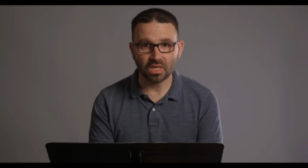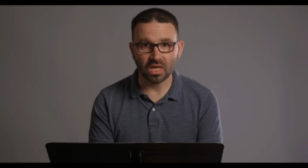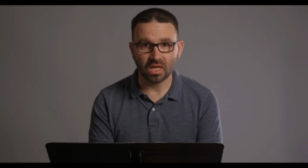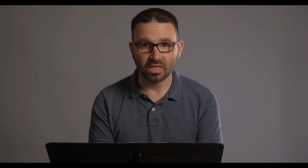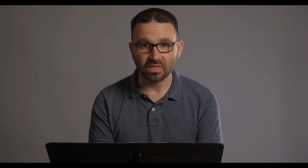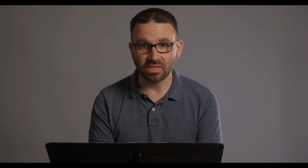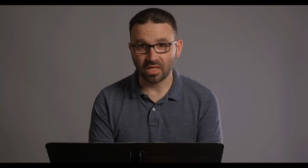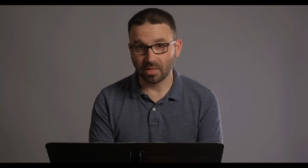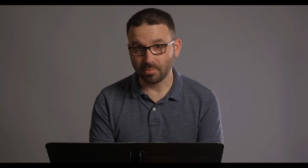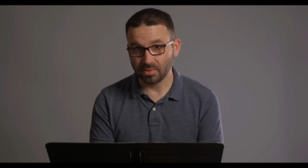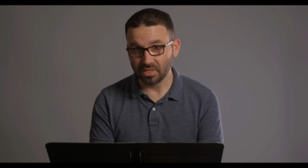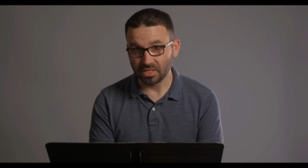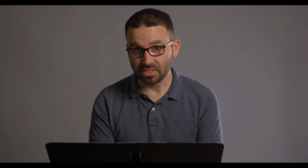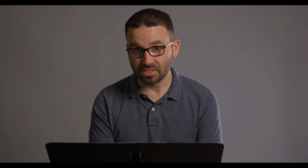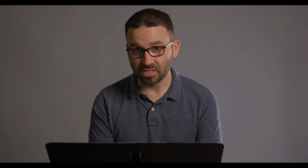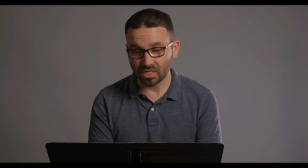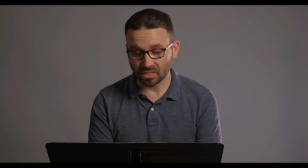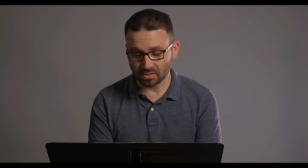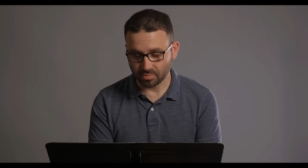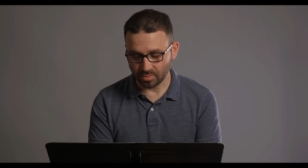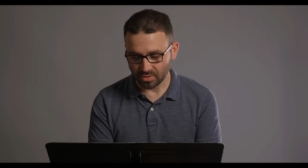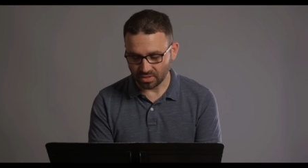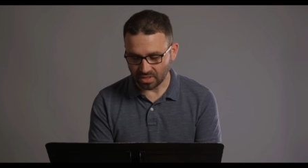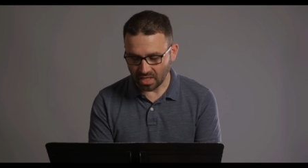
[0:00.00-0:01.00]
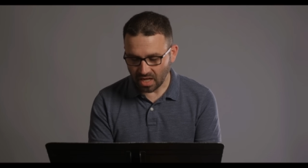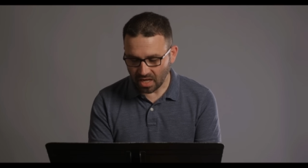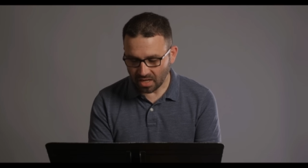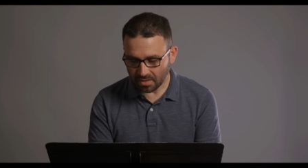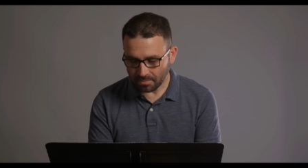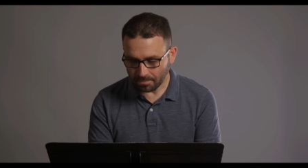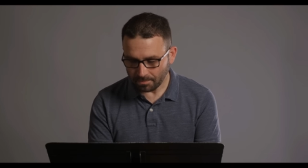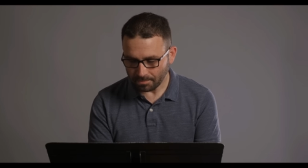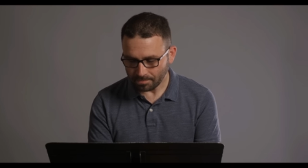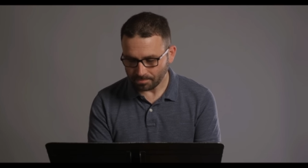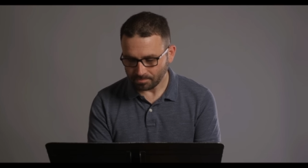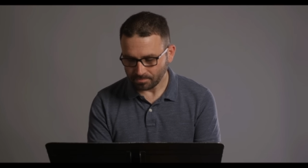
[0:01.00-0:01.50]
and Lebanese Hezbollah.
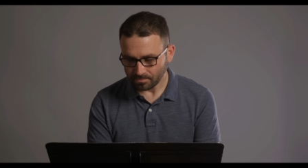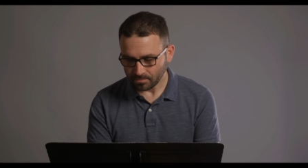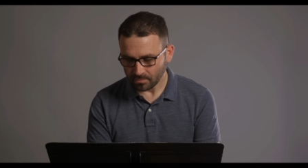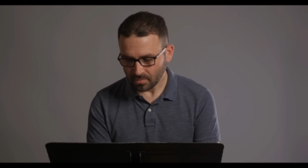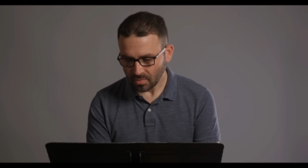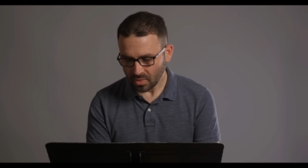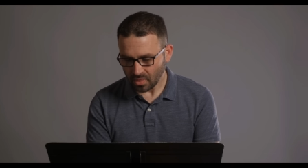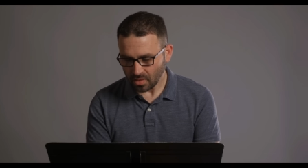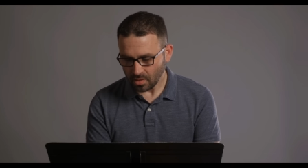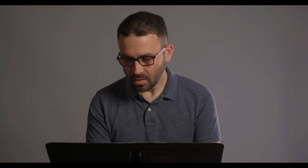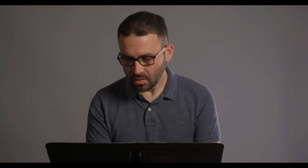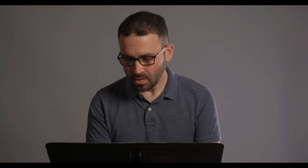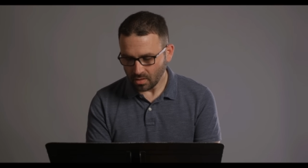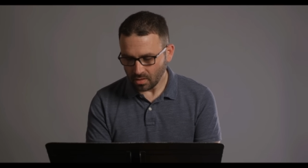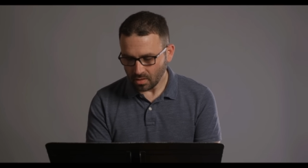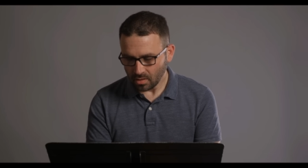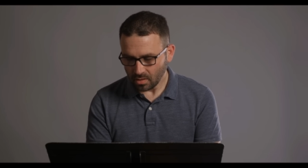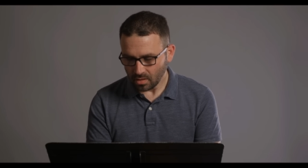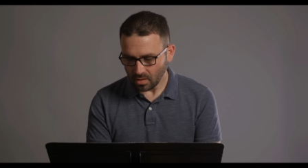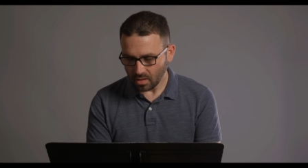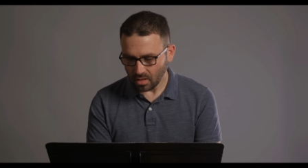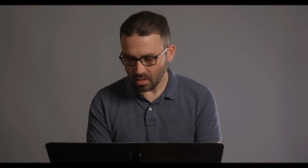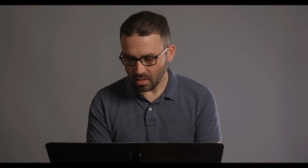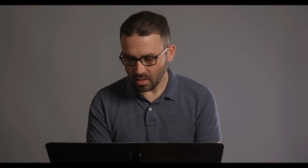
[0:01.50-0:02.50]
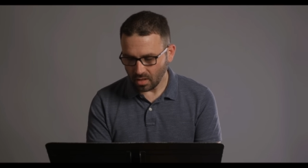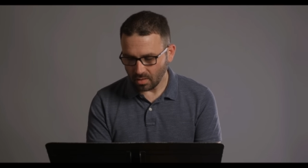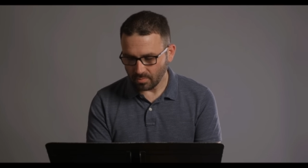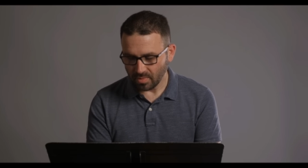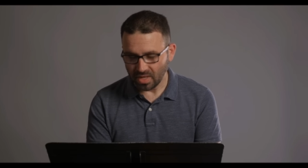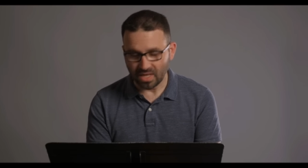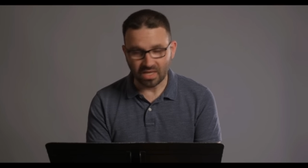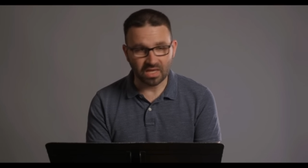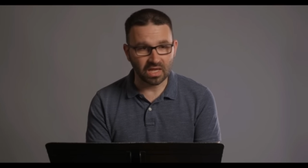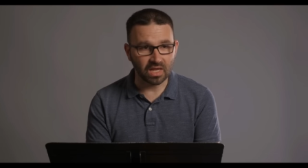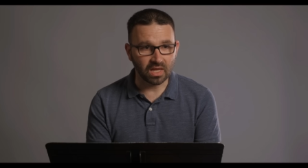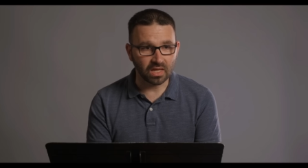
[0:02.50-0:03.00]
Um,
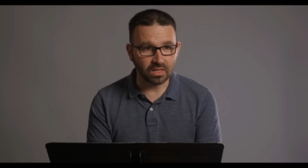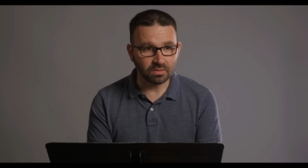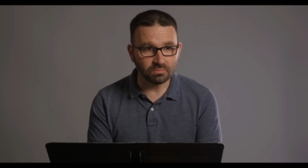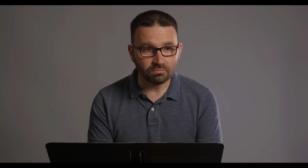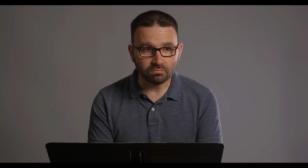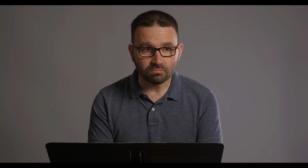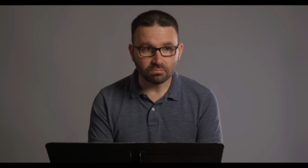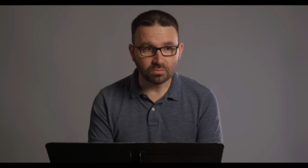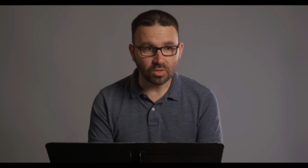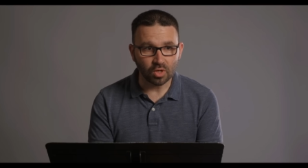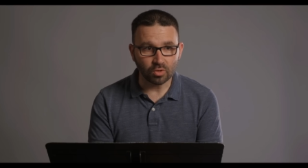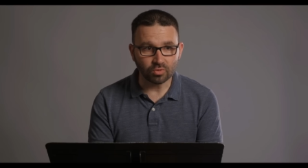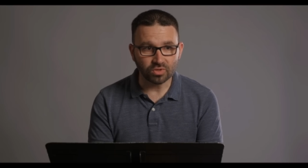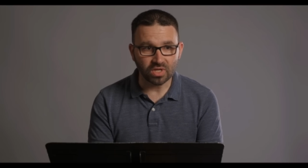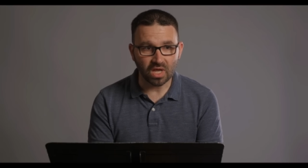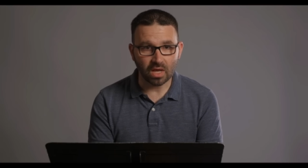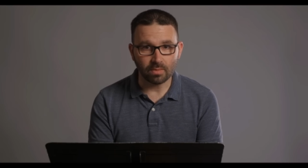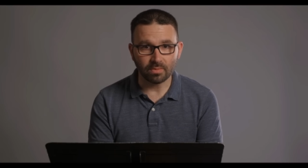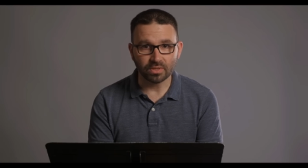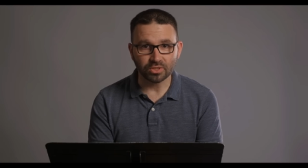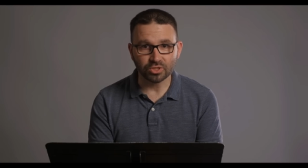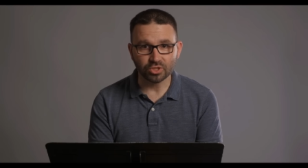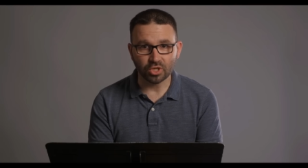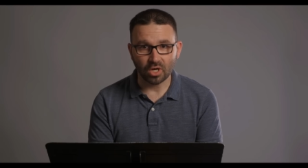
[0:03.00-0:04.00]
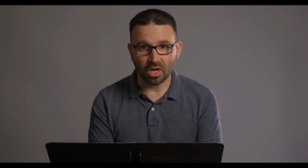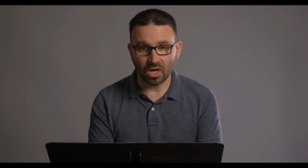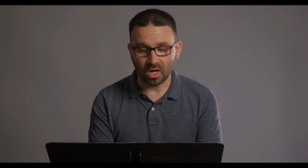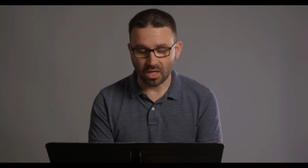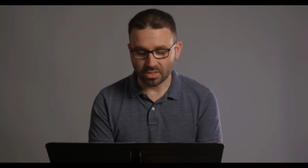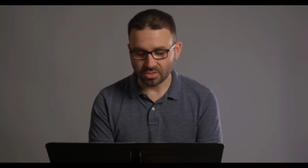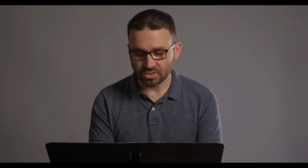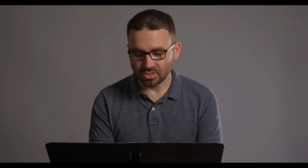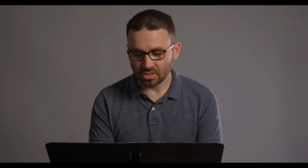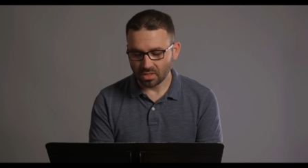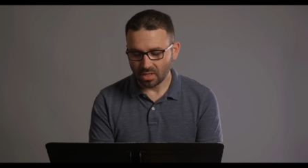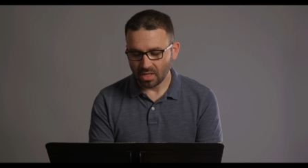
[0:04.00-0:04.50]
again, no damage
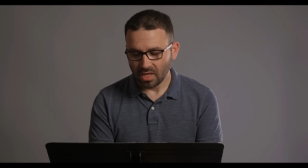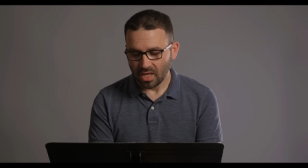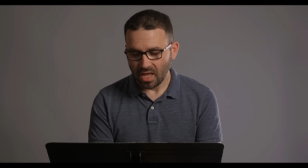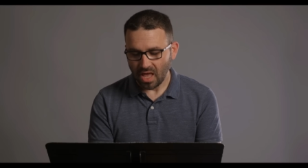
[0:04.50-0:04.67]
caused.